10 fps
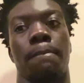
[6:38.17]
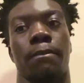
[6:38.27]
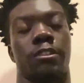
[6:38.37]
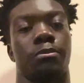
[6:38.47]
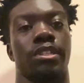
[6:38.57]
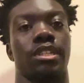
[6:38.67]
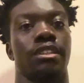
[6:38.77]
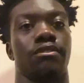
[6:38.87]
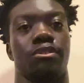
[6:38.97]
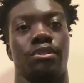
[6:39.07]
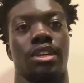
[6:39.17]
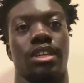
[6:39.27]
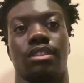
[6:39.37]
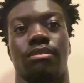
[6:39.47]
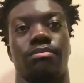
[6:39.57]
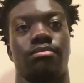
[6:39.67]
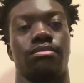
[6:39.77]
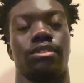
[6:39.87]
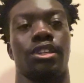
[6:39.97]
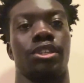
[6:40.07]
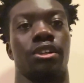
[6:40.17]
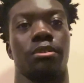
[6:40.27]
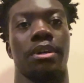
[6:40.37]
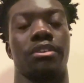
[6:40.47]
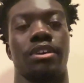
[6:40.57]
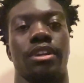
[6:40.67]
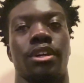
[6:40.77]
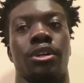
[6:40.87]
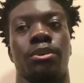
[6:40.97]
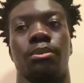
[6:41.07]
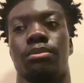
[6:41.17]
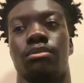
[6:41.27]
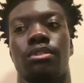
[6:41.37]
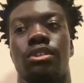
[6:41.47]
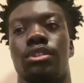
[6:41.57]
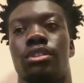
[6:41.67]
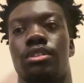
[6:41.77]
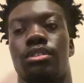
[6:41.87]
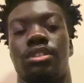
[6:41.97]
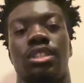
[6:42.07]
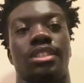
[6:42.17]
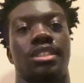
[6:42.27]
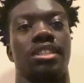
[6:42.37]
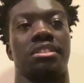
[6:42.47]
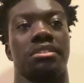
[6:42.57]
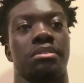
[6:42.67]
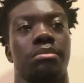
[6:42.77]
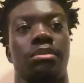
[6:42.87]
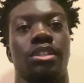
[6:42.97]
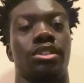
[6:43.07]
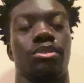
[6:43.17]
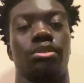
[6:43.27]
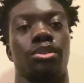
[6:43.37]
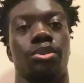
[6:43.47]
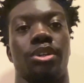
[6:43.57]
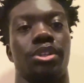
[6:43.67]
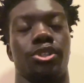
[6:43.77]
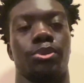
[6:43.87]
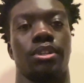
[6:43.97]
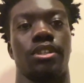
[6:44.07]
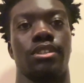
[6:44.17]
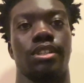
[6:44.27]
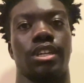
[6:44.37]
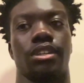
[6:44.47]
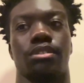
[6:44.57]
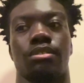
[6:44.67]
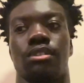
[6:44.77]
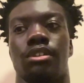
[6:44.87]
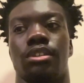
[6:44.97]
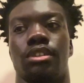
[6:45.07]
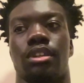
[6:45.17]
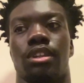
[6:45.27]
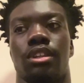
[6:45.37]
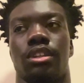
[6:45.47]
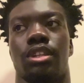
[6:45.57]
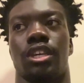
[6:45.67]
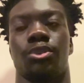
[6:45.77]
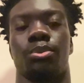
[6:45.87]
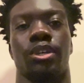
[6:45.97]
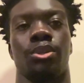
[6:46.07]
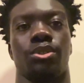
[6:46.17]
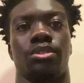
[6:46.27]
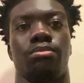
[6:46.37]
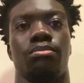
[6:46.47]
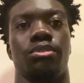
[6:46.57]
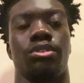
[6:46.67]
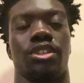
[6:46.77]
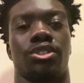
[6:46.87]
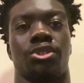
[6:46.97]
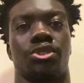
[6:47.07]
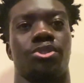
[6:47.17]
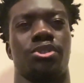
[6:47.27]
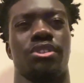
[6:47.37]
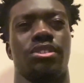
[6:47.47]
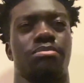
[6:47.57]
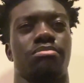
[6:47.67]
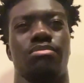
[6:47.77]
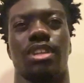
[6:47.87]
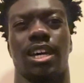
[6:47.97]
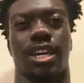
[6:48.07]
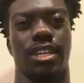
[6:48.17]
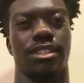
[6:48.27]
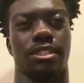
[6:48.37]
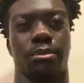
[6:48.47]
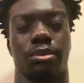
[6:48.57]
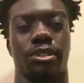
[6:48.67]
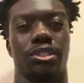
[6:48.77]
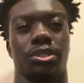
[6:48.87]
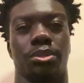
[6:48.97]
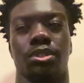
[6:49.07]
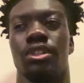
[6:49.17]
Especially if you're like a young man right now, 16 in your 20s, like that's where your testosterone is the highest, I'm pretty sure.